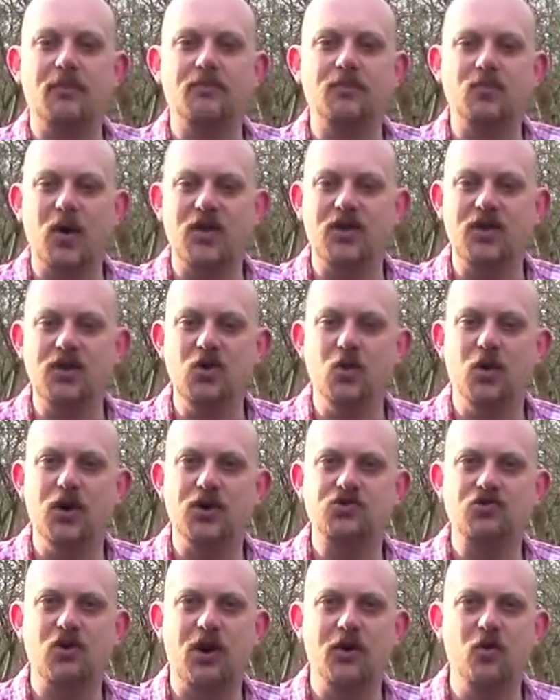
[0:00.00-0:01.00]
whether you
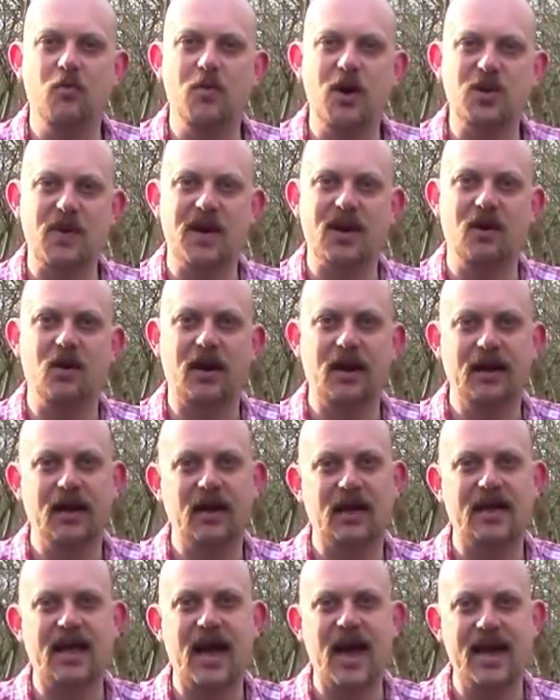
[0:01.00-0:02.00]
want to try and almost make like a
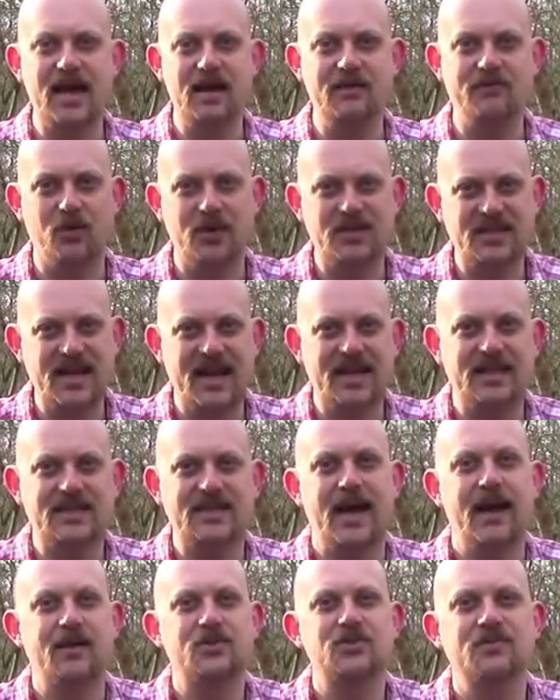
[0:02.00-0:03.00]
little cave or a
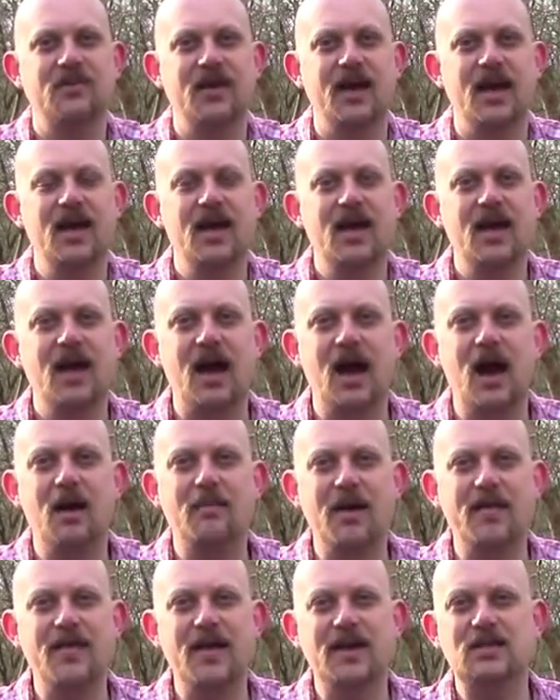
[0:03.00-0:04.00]
tent out of it,
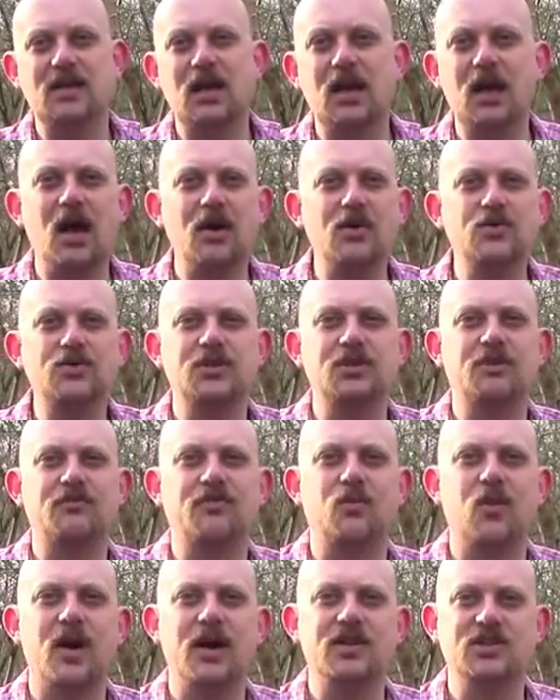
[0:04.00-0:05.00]
and there's loads of
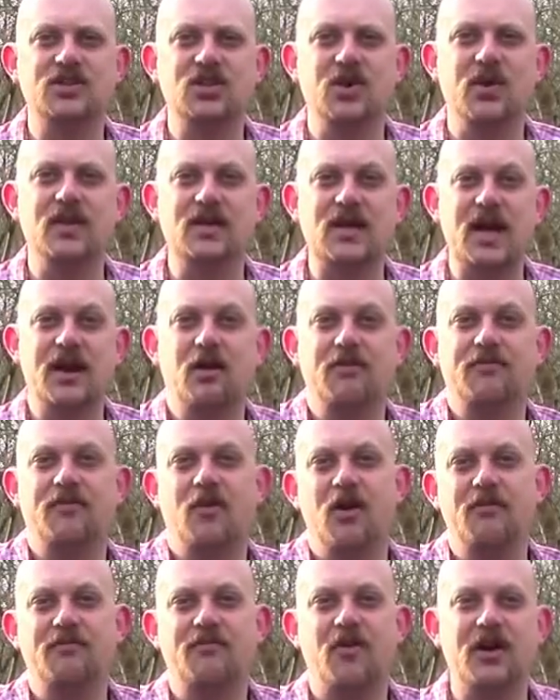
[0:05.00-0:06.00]
different ways of doing it, and I
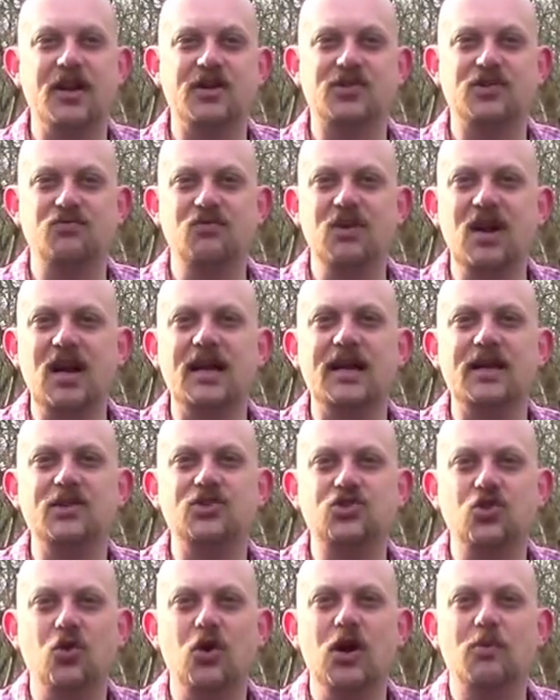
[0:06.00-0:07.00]
find it's a really
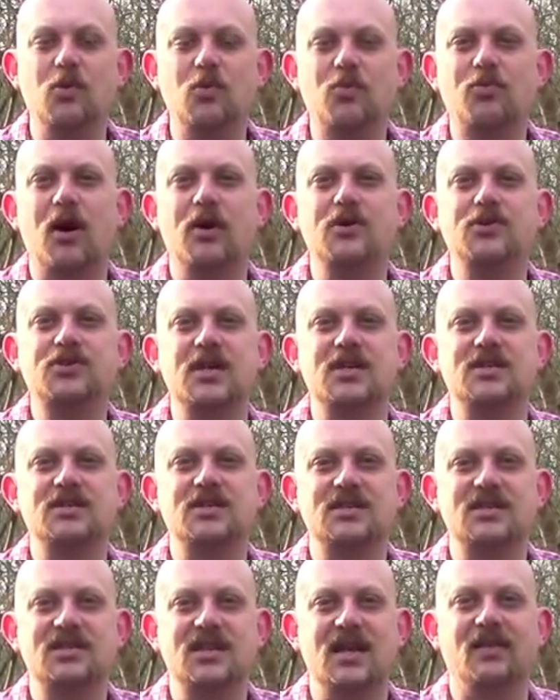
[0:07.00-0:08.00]
enjoyable process
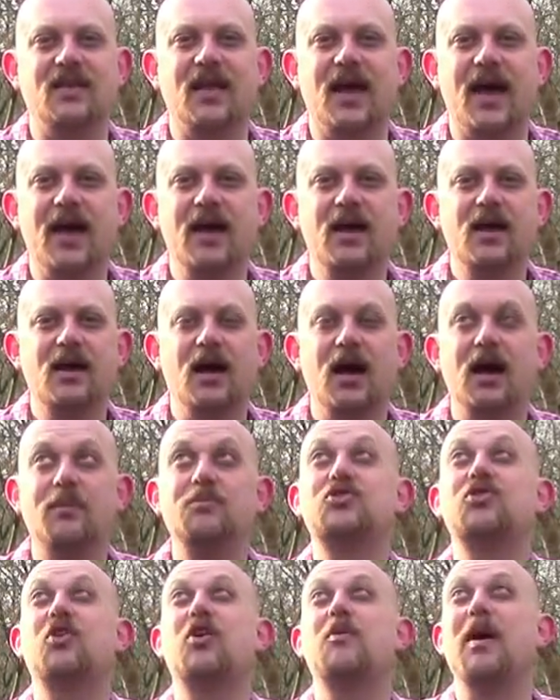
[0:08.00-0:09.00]
to sit there.
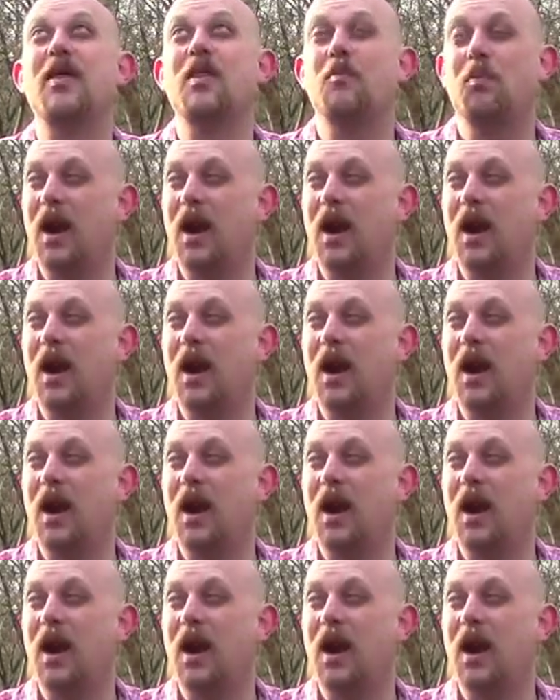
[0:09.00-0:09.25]
Sorry about the